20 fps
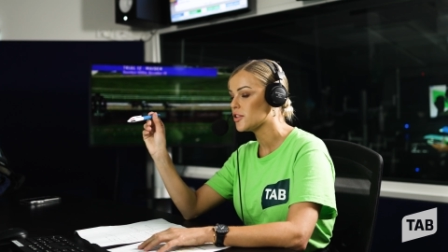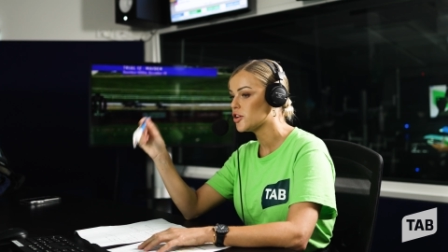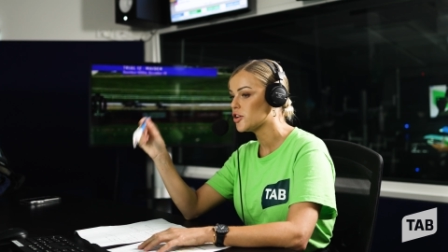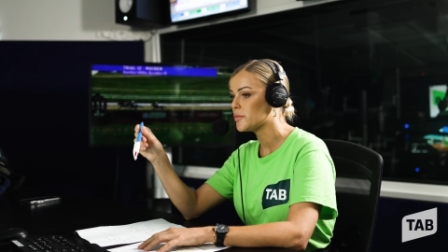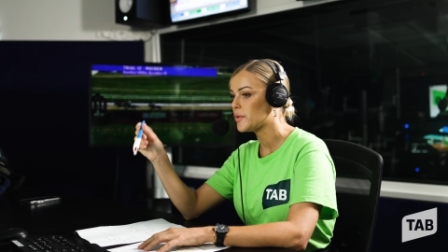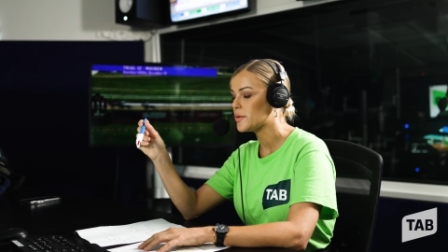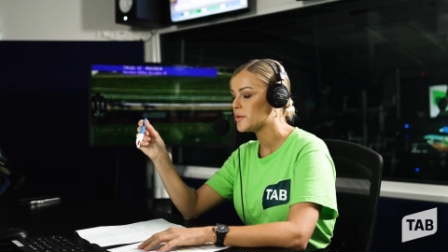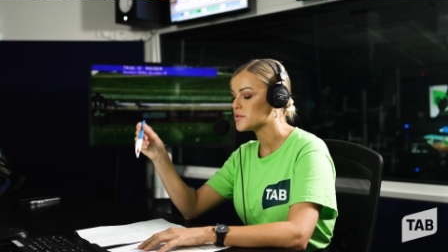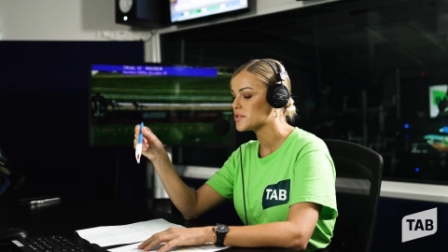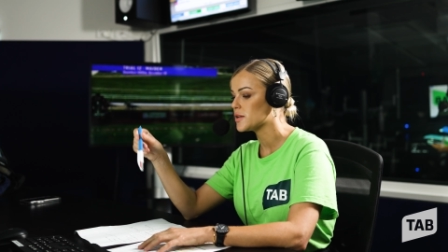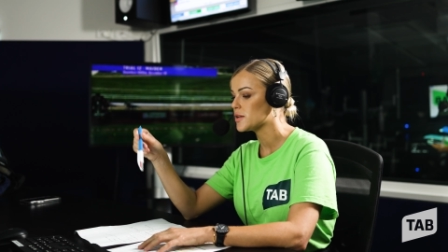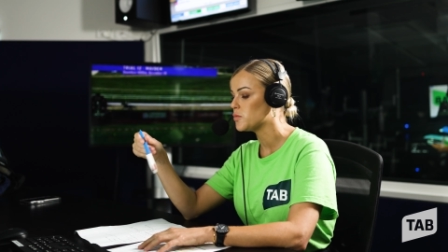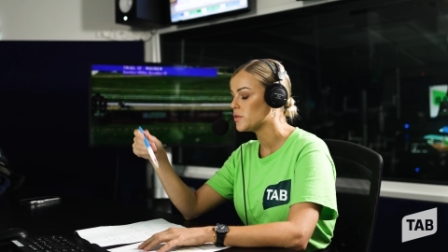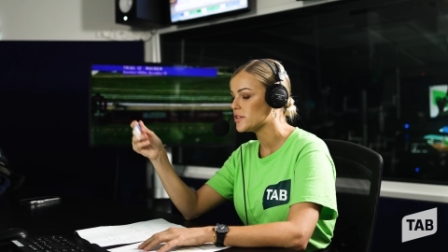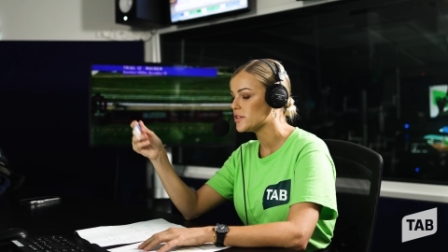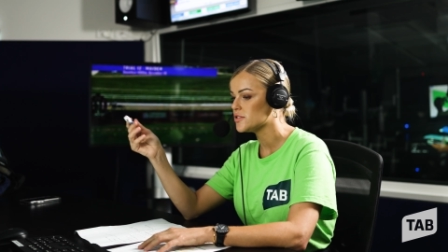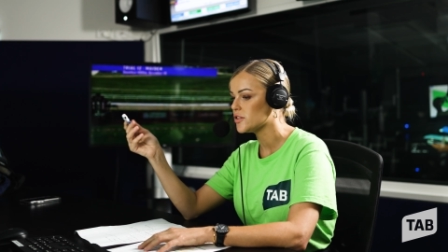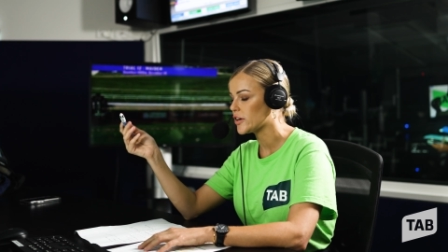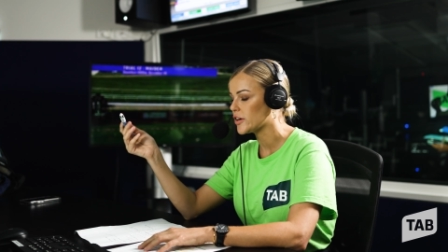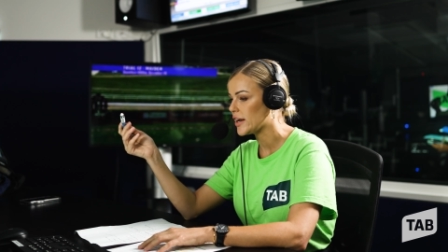A lot of people said,
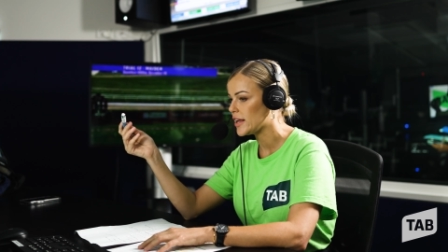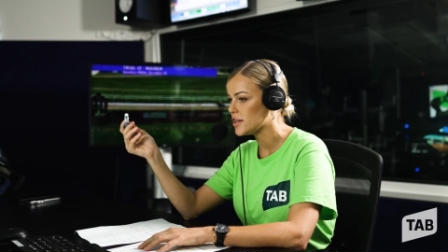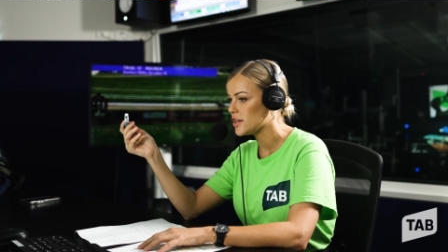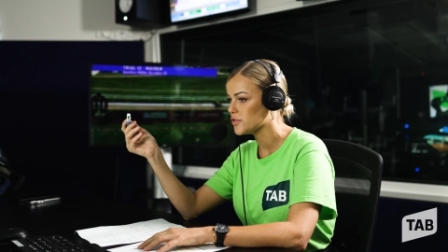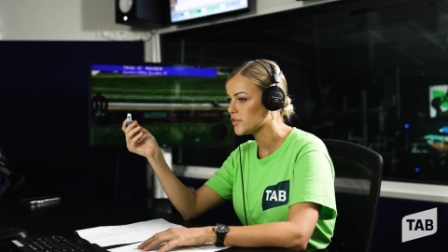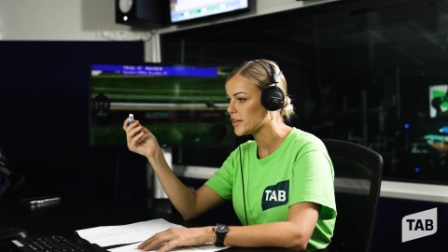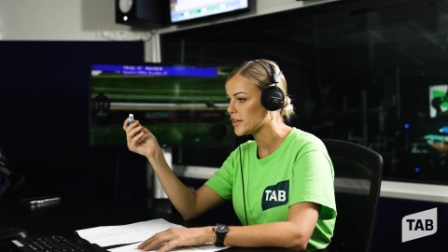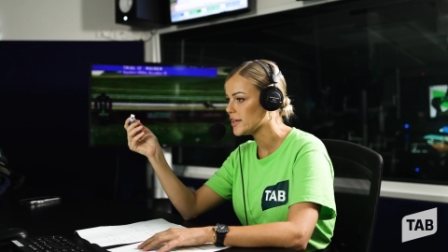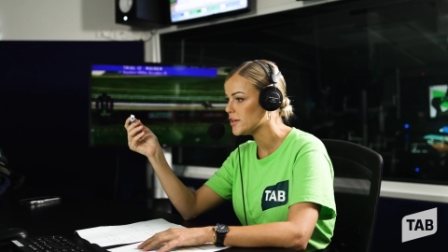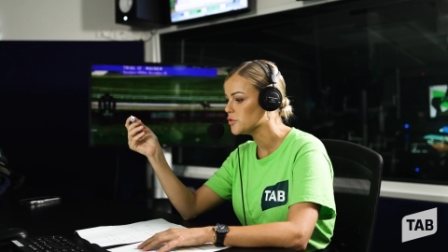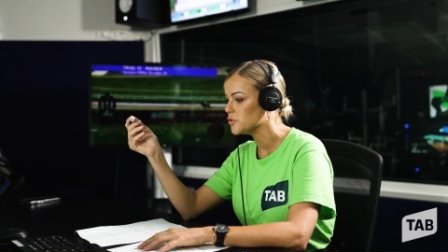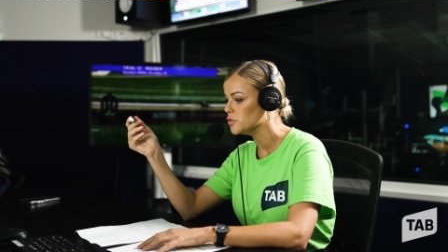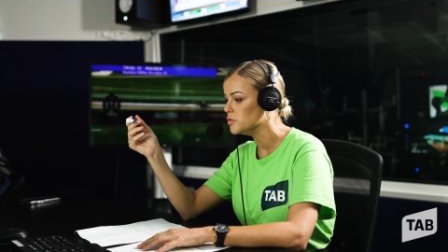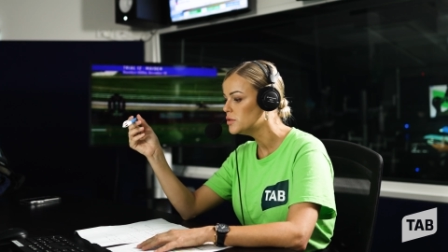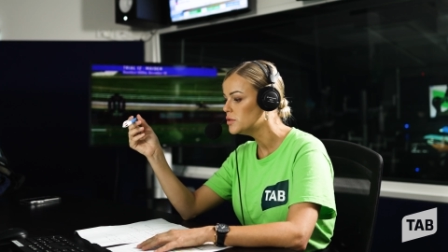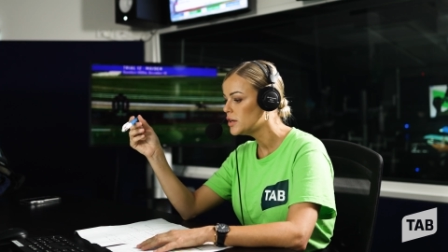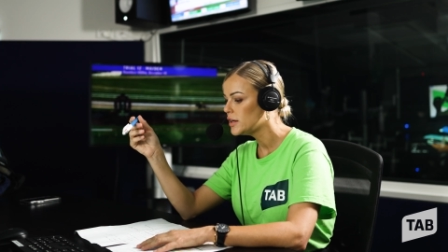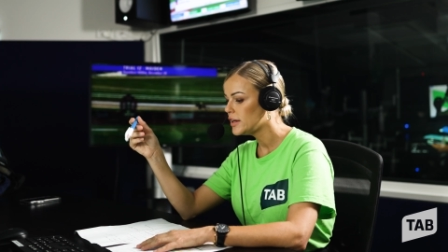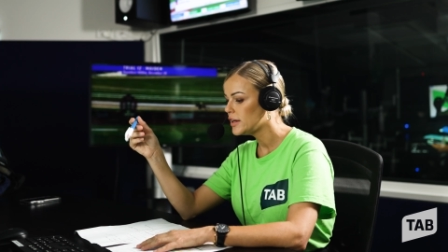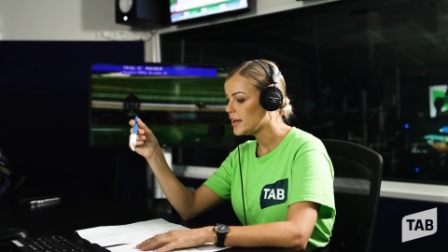well, he's not going to handle the hill.